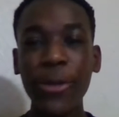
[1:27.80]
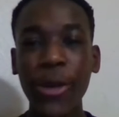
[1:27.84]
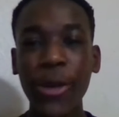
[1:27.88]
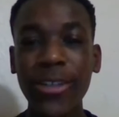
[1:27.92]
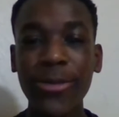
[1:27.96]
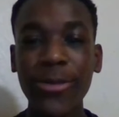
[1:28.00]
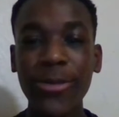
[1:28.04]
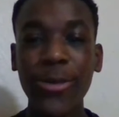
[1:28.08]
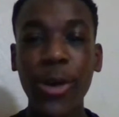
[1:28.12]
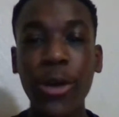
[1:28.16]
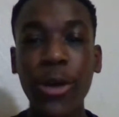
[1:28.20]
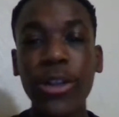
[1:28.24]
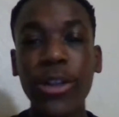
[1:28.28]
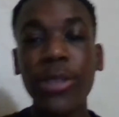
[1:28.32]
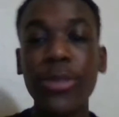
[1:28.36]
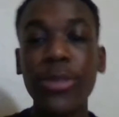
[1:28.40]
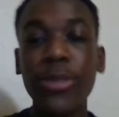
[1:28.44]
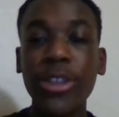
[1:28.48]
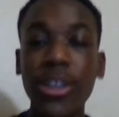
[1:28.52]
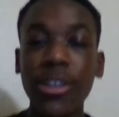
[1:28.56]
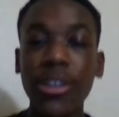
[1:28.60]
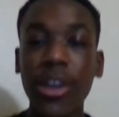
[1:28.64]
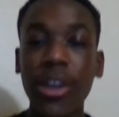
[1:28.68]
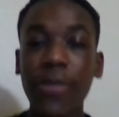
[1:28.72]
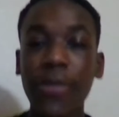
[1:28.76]
Welcome to
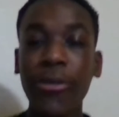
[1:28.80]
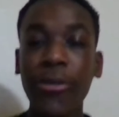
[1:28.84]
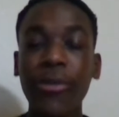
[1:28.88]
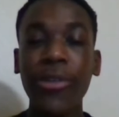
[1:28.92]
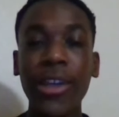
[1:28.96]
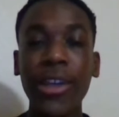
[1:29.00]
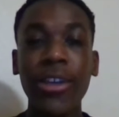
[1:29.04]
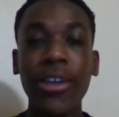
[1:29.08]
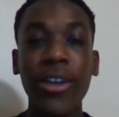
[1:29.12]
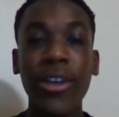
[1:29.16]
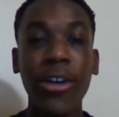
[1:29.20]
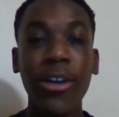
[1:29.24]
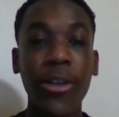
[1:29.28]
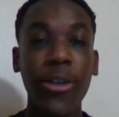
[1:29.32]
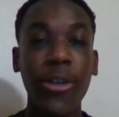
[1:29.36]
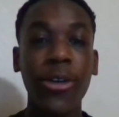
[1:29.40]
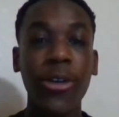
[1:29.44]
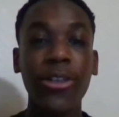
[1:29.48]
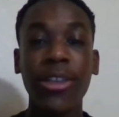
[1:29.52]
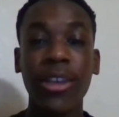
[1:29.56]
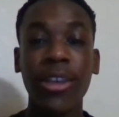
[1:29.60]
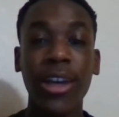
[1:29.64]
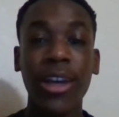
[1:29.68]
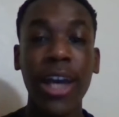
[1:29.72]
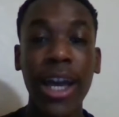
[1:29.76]
another video on
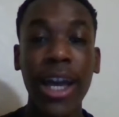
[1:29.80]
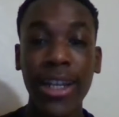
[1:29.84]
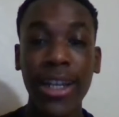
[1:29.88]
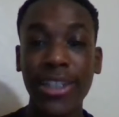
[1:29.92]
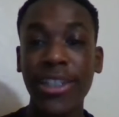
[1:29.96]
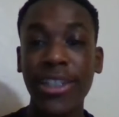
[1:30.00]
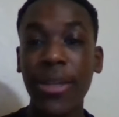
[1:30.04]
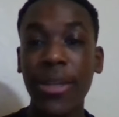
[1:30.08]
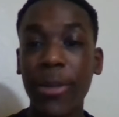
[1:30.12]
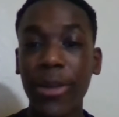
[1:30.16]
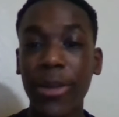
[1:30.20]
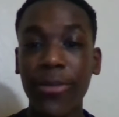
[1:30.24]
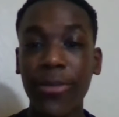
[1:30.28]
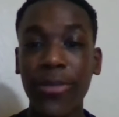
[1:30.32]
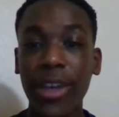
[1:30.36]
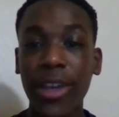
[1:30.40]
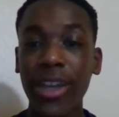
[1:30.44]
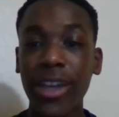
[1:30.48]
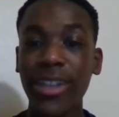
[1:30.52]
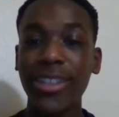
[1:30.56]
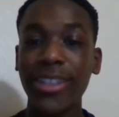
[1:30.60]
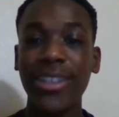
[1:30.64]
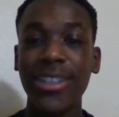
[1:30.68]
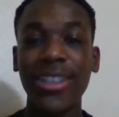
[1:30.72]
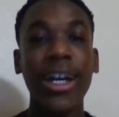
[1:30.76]
the Academic
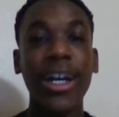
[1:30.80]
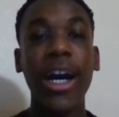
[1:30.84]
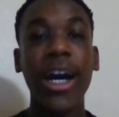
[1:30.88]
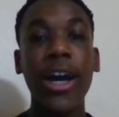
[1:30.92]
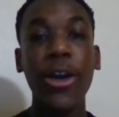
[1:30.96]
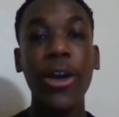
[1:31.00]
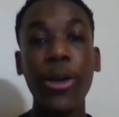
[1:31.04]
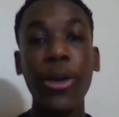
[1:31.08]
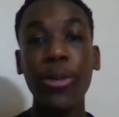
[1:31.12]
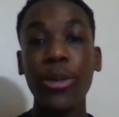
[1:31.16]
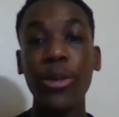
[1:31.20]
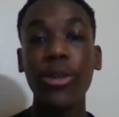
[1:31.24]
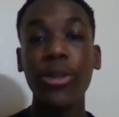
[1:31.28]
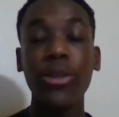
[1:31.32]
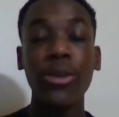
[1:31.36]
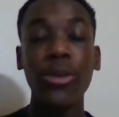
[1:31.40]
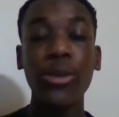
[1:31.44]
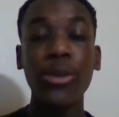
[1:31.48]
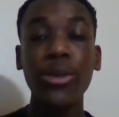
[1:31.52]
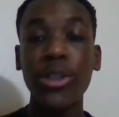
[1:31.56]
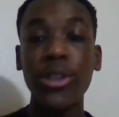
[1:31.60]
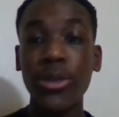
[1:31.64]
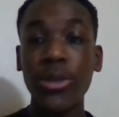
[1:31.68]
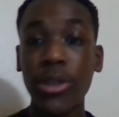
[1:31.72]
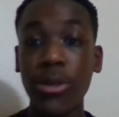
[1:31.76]
Fix. I hope you're all
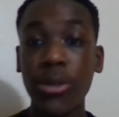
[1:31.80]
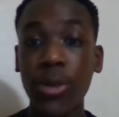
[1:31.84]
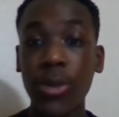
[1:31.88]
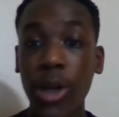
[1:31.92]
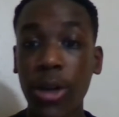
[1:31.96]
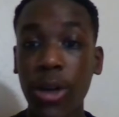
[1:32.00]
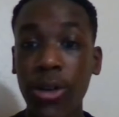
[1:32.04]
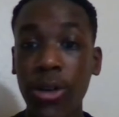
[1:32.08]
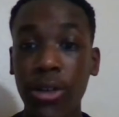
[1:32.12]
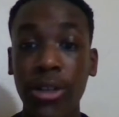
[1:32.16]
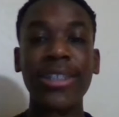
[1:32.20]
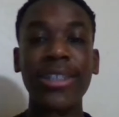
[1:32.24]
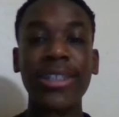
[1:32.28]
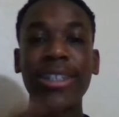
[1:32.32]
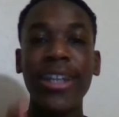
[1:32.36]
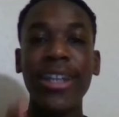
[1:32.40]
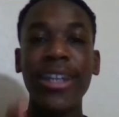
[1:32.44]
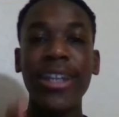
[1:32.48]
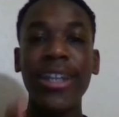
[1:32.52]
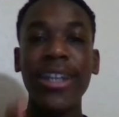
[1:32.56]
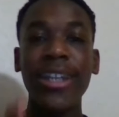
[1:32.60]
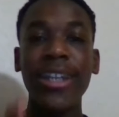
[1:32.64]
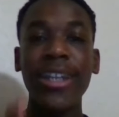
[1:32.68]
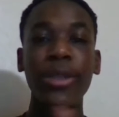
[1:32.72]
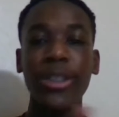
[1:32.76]
doing well. Today
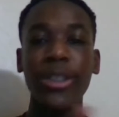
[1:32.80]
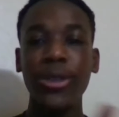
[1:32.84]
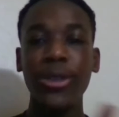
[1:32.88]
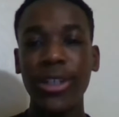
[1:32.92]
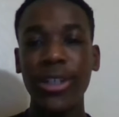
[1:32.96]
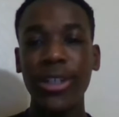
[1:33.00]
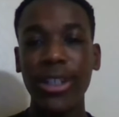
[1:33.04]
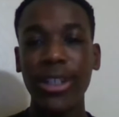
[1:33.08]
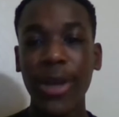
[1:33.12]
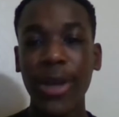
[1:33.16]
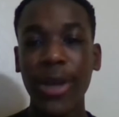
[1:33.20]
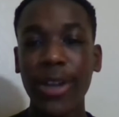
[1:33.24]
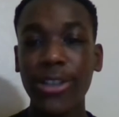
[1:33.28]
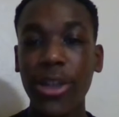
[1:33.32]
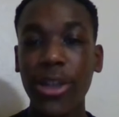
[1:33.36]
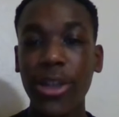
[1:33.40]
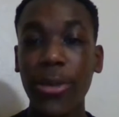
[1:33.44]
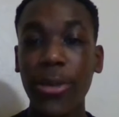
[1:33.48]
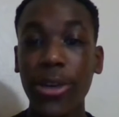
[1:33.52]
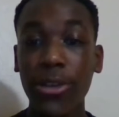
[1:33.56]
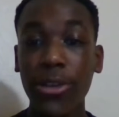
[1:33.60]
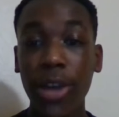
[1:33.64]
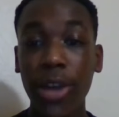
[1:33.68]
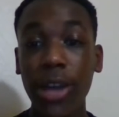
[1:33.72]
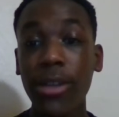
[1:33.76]
we'll be talking about
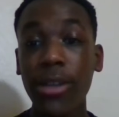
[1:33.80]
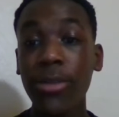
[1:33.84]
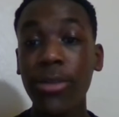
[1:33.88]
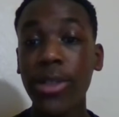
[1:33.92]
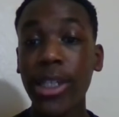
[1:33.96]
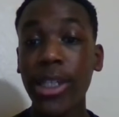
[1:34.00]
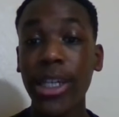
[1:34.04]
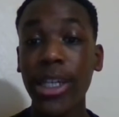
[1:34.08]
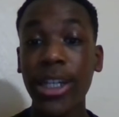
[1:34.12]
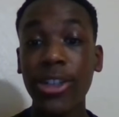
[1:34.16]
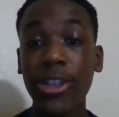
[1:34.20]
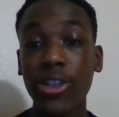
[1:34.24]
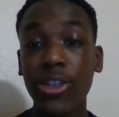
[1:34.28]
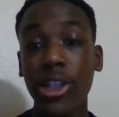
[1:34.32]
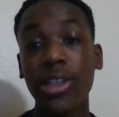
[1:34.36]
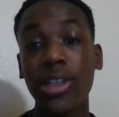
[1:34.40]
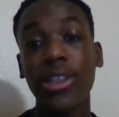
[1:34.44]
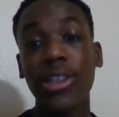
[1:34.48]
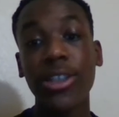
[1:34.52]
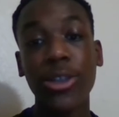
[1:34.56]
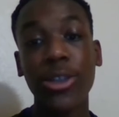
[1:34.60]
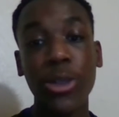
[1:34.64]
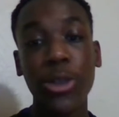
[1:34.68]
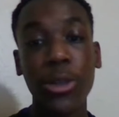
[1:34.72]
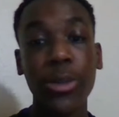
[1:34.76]
some incredibly
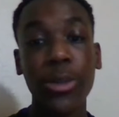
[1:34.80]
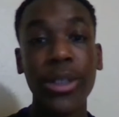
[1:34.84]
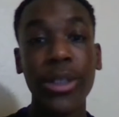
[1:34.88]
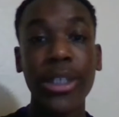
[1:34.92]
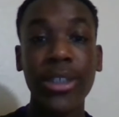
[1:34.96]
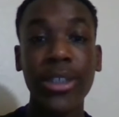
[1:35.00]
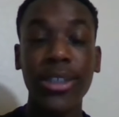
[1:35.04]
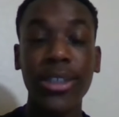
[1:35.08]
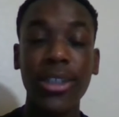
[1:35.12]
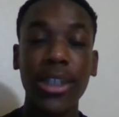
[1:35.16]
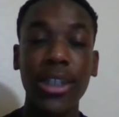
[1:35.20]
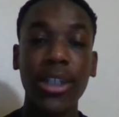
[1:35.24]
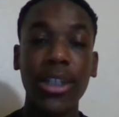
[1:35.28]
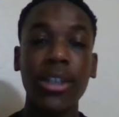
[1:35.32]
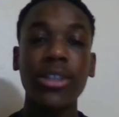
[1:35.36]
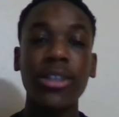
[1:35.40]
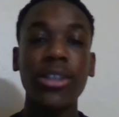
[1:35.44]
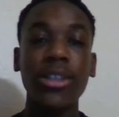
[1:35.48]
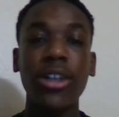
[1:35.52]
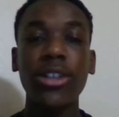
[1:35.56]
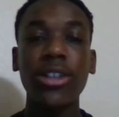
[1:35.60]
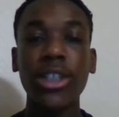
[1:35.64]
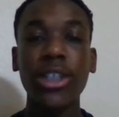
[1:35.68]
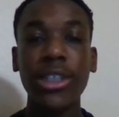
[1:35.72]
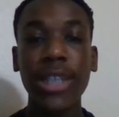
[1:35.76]
interesting topics
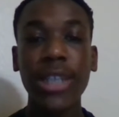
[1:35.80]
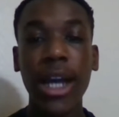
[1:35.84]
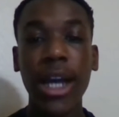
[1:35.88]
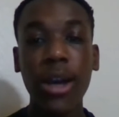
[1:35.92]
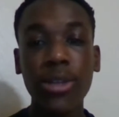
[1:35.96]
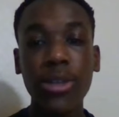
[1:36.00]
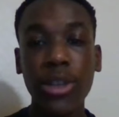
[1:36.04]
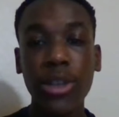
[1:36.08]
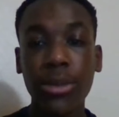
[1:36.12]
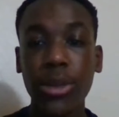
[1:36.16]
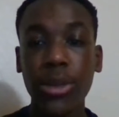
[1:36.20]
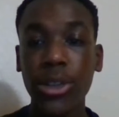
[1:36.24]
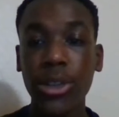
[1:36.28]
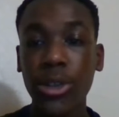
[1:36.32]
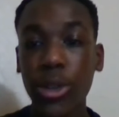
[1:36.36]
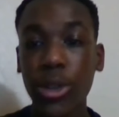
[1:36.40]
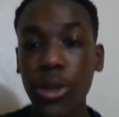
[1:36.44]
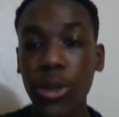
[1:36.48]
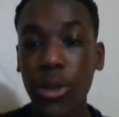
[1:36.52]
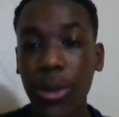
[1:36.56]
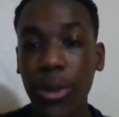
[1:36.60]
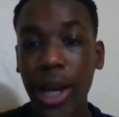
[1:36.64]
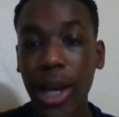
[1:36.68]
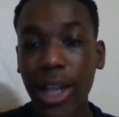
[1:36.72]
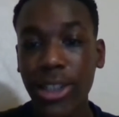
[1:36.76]
such as how to pursue
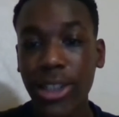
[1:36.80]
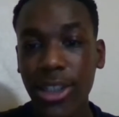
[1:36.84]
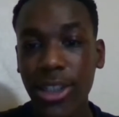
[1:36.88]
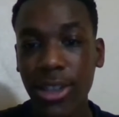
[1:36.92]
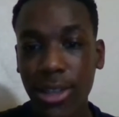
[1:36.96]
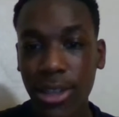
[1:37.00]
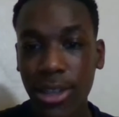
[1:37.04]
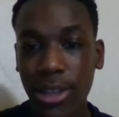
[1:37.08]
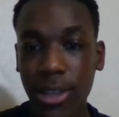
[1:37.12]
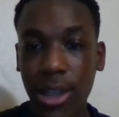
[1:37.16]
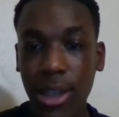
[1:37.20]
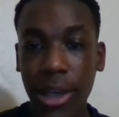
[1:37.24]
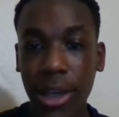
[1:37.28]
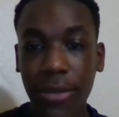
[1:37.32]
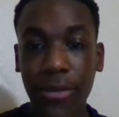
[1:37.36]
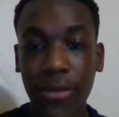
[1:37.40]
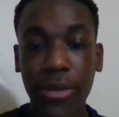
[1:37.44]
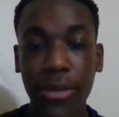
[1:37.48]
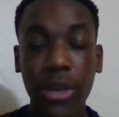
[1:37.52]
your passions in life,